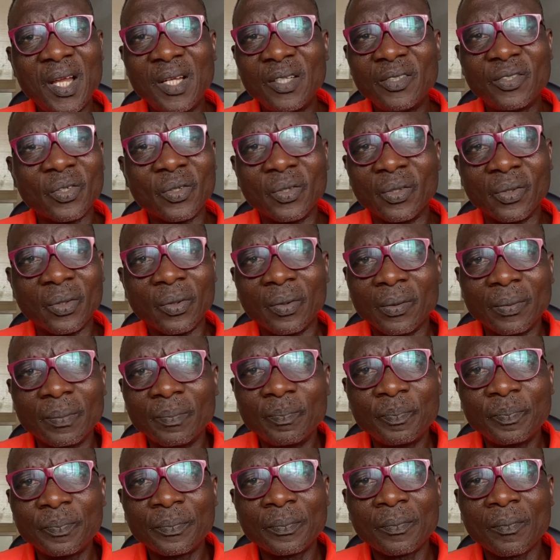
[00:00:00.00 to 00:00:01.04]
So
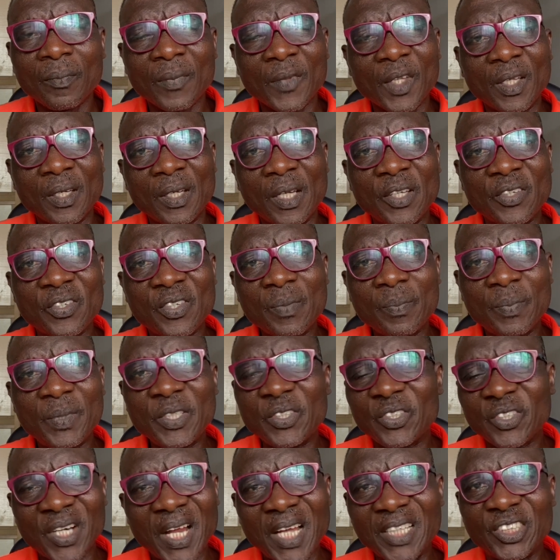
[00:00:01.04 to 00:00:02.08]
they simply
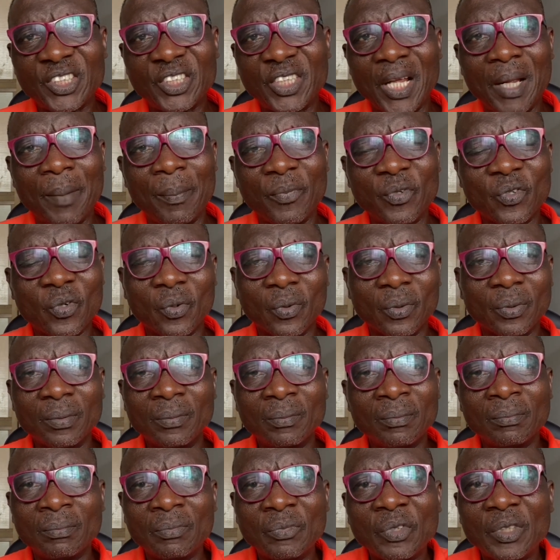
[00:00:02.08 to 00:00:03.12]
trash them. So
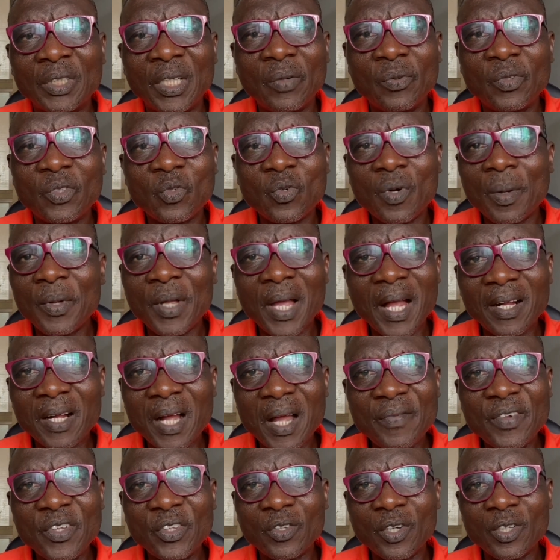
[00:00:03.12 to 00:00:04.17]
they will not be
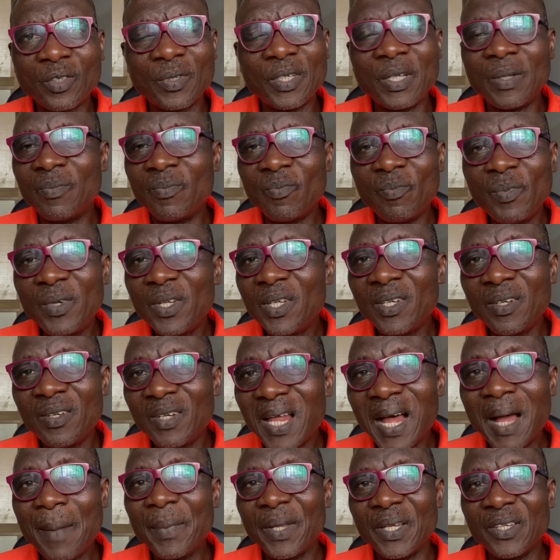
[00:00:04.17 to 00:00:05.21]
archived
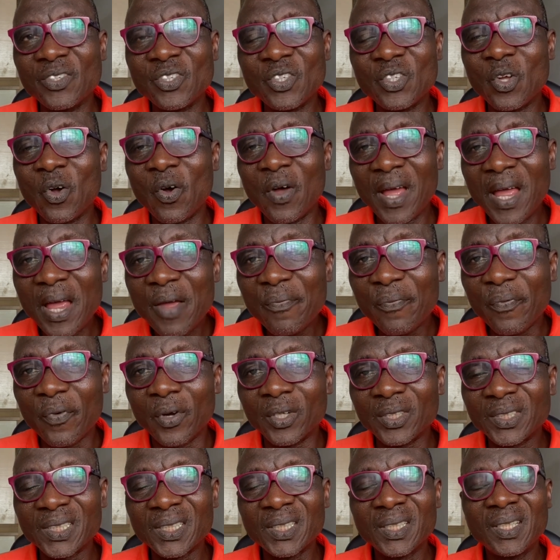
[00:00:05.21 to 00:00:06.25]
that means your
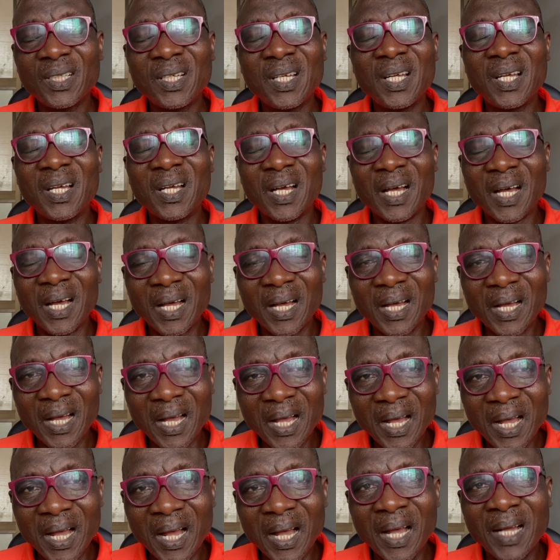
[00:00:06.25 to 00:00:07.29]
effort
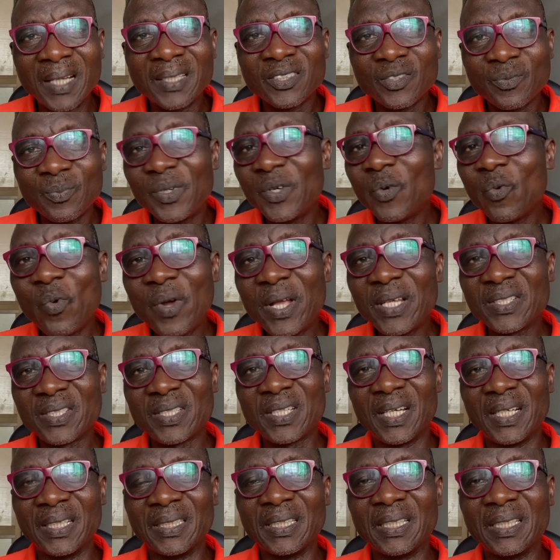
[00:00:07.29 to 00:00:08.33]
has been
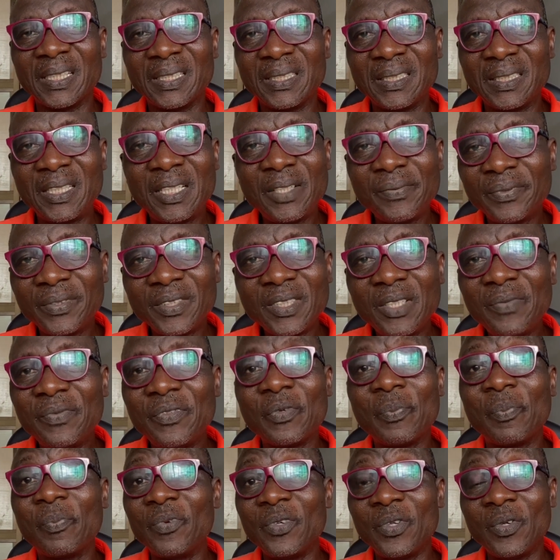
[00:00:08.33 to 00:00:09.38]
wasted. Even if
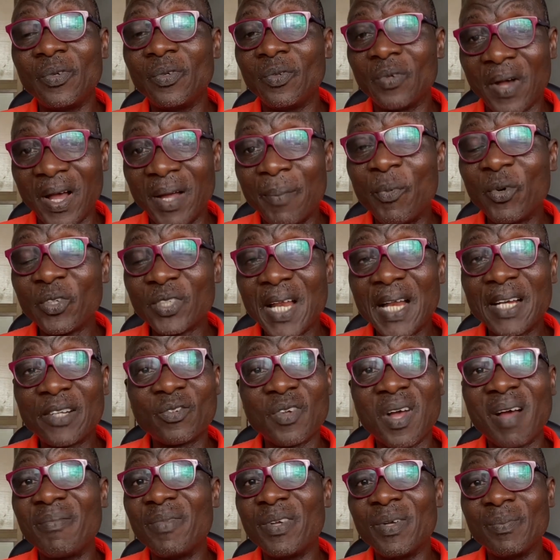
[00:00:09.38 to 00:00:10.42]
you are most likely
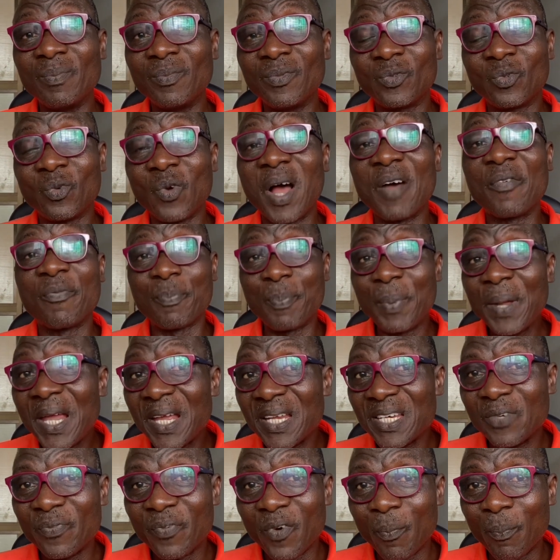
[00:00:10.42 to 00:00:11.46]
to have
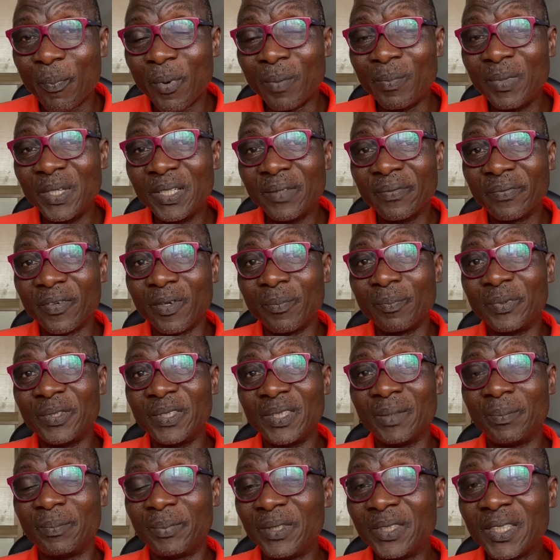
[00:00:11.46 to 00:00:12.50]
paid for
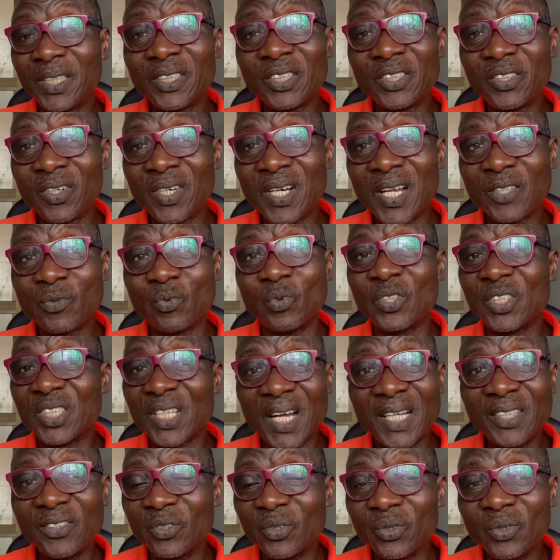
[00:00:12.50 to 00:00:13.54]
predatory journals, will
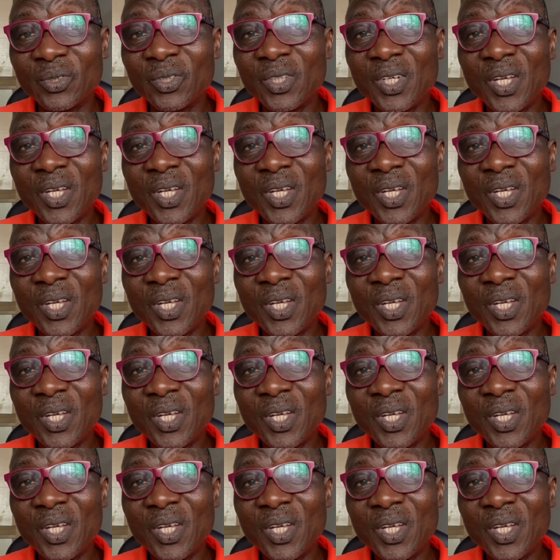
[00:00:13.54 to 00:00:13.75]
charge you